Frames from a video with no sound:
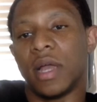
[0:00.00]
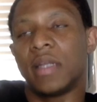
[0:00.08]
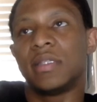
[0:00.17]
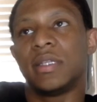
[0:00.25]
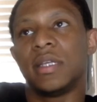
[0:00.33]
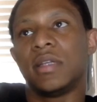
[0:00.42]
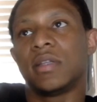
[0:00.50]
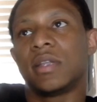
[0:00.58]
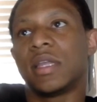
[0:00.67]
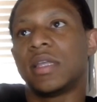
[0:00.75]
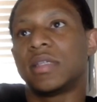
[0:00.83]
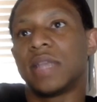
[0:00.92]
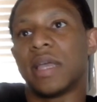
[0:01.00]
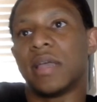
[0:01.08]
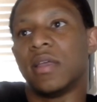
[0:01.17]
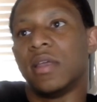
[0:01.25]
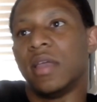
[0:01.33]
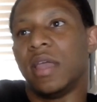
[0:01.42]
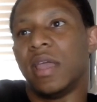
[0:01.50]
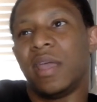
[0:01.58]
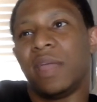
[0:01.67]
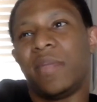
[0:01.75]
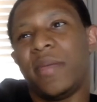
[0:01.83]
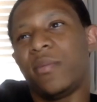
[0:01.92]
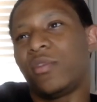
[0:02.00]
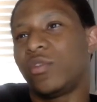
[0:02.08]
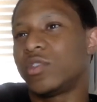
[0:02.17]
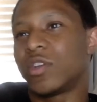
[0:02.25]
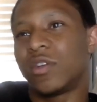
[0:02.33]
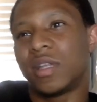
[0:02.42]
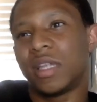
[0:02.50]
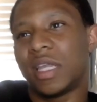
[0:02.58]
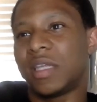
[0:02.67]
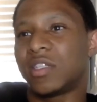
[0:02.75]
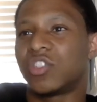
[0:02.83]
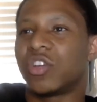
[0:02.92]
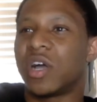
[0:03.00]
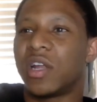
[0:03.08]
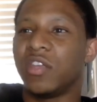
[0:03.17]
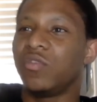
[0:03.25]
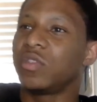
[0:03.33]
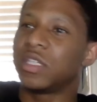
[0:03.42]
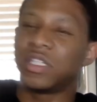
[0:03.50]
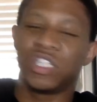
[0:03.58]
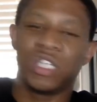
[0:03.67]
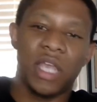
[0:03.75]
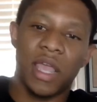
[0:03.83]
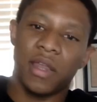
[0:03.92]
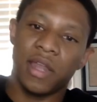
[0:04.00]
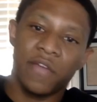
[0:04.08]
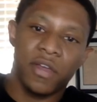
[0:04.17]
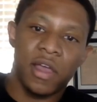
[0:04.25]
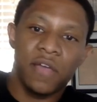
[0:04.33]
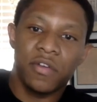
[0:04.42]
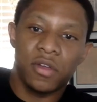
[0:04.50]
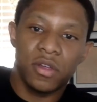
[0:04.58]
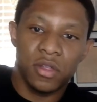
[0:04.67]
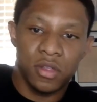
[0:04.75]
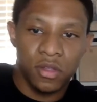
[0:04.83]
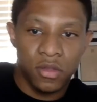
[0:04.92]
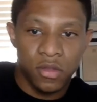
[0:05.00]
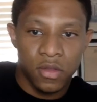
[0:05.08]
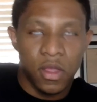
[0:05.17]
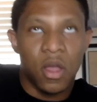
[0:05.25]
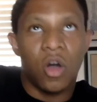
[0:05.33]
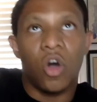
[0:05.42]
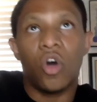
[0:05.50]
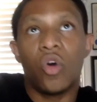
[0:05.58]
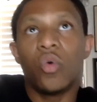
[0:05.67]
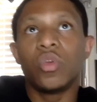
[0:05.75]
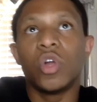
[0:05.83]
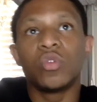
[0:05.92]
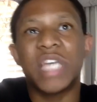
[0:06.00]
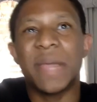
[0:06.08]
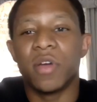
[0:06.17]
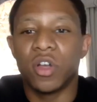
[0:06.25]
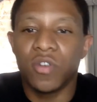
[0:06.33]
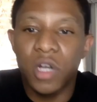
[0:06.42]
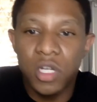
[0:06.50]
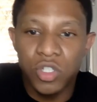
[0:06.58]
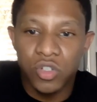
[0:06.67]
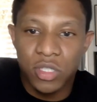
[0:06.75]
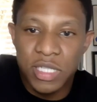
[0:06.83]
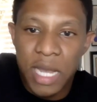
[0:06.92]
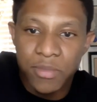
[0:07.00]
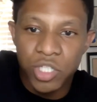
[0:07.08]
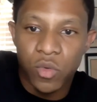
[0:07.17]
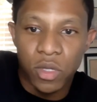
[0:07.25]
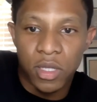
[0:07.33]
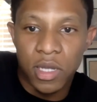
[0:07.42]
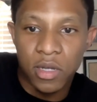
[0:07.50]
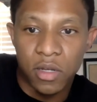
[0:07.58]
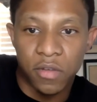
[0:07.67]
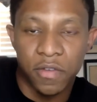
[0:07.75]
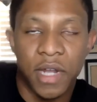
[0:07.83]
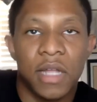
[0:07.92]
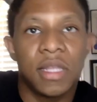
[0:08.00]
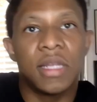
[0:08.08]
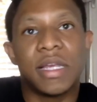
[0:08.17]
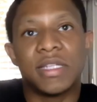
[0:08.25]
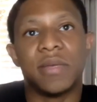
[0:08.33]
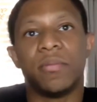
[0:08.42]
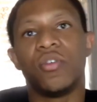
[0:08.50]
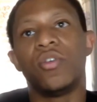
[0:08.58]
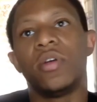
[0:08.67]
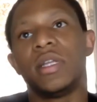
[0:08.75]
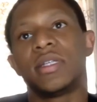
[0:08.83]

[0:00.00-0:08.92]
I didn't see any things that and people do certain things and try to use her, and she ain't never ever hold no type of grudge or stop showing love. And I think that's important.